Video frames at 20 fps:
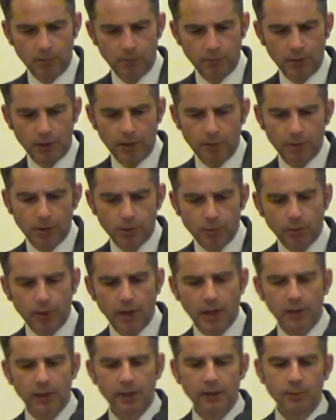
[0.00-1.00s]
But I will
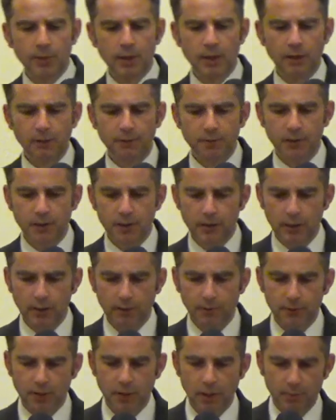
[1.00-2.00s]
quietly wait for the day
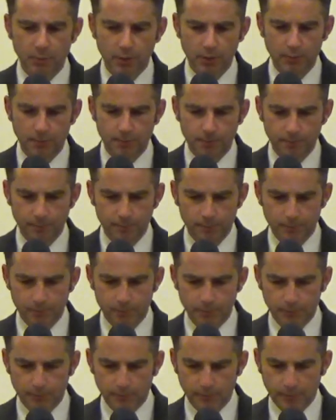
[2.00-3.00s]
of trouble
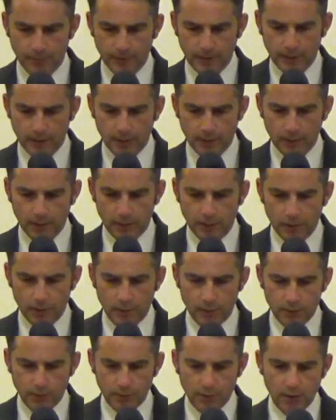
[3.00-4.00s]

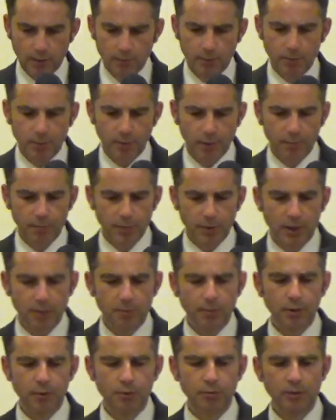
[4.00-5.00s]
to come upon
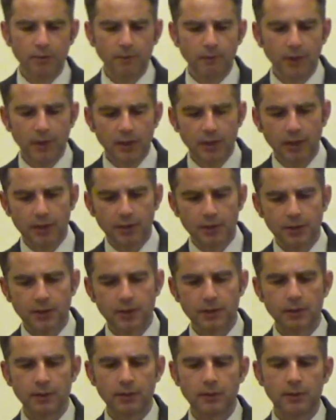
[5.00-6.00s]
people who invade
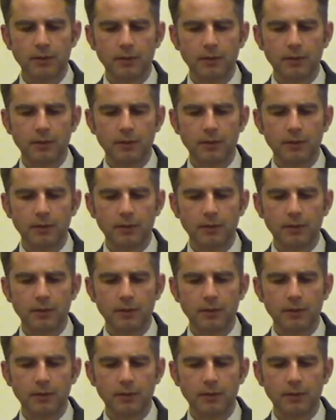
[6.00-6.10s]
us.